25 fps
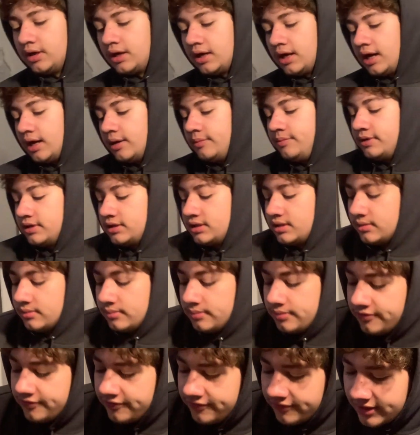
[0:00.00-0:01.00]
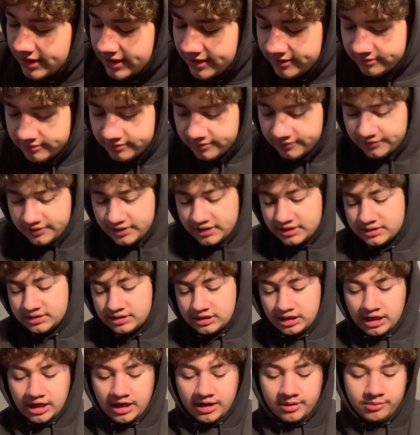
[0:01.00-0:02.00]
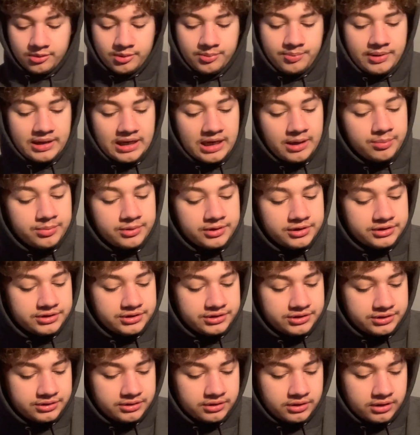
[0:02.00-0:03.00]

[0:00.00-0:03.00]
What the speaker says: I picked up 5 of these I'm a poppers.